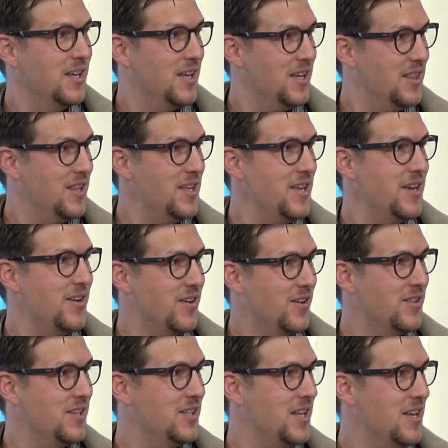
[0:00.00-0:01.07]
in the year on
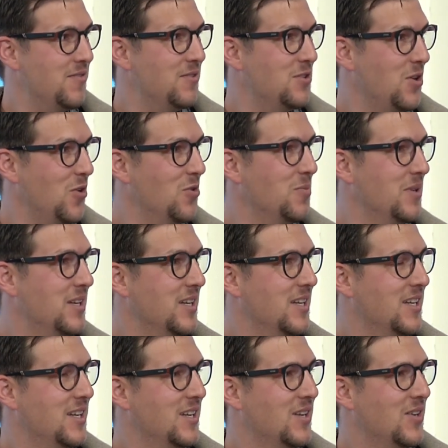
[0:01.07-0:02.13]
the Day of Atonement,
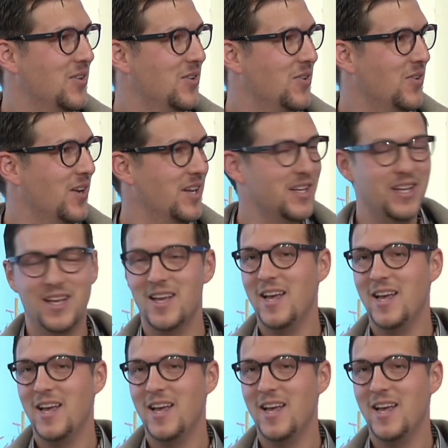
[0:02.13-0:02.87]
right?